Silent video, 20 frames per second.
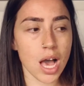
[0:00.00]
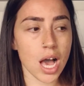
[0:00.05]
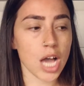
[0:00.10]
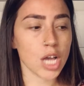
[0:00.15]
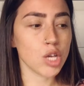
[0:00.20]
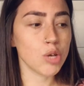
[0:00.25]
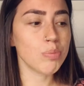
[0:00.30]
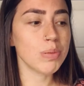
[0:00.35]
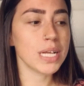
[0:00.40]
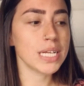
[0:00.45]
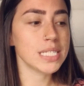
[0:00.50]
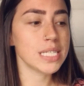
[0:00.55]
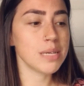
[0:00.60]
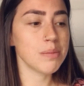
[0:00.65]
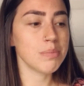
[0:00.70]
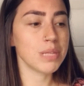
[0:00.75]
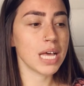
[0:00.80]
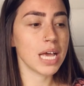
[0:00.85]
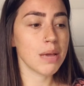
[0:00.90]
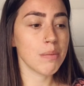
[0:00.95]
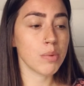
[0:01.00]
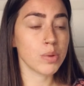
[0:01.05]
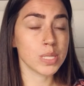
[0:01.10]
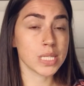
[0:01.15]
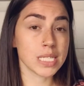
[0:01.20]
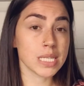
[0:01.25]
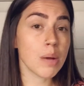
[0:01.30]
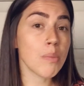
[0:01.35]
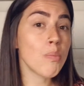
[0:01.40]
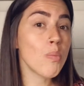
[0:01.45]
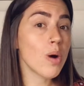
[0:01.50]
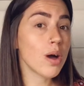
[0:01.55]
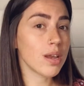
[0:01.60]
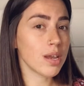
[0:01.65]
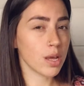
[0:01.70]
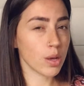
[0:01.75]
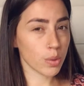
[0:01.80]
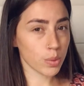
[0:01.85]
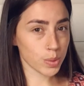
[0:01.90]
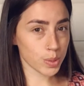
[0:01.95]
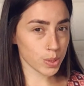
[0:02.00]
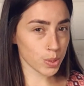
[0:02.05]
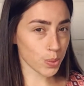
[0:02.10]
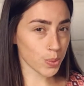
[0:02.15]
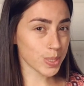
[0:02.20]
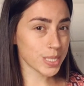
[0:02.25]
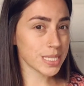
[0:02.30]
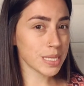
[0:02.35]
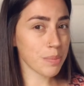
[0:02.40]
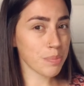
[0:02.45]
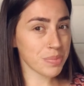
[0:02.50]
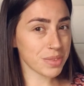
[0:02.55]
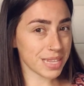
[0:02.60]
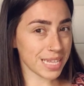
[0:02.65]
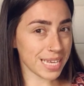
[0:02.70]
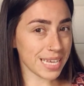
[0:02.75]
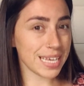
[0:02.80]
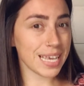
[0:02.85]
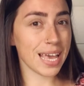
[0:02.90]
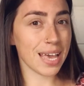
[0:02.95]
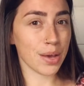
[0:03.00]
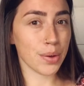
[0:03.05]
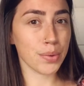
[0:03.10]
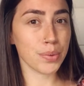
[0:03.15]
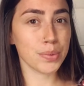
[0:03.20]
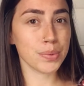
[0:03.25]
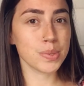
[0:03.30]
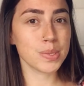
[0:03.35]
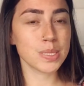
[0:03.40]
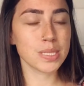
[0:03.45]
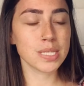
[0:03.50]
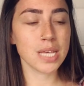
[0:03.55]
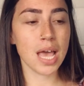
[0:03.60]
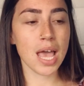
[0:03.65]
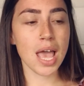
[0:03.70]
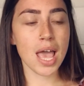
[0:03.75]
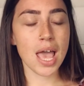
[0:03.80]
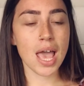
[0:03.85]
Are you placing blame on someone else or something else?